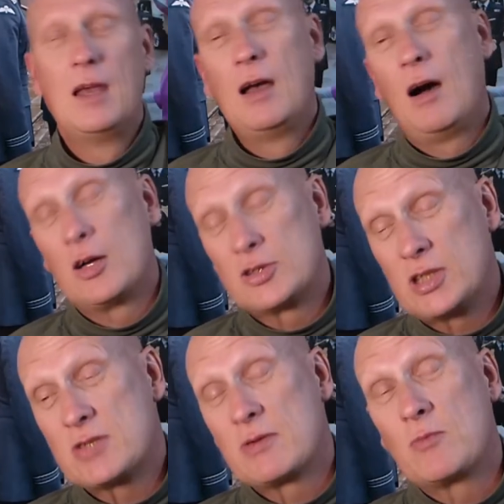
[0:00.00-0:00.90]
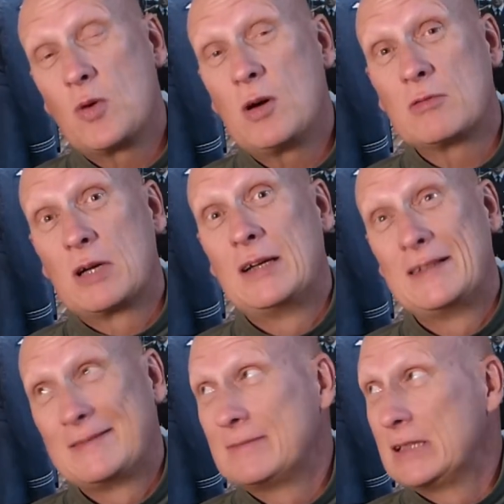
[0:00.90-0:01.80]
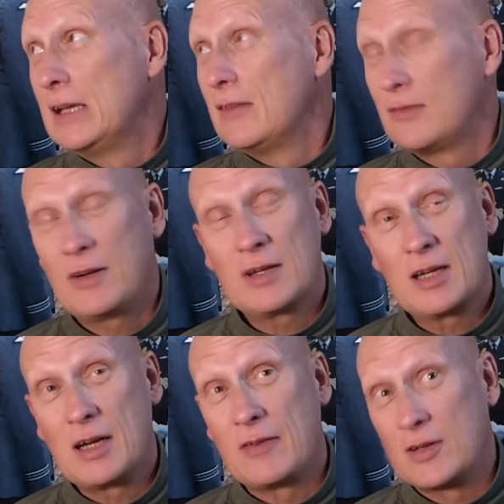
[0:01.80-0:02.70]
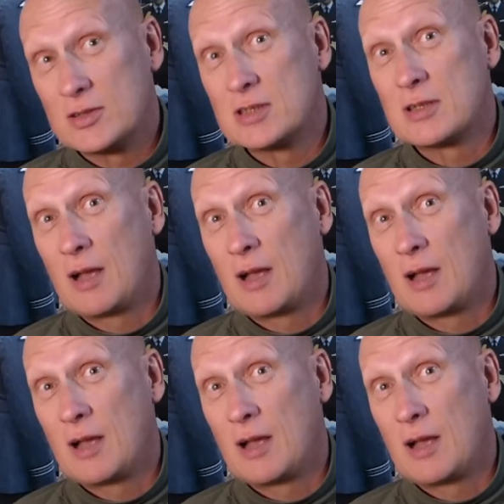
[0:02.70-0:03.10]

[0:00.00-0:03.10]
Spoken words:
I said to him, "Well, funny enough," I says,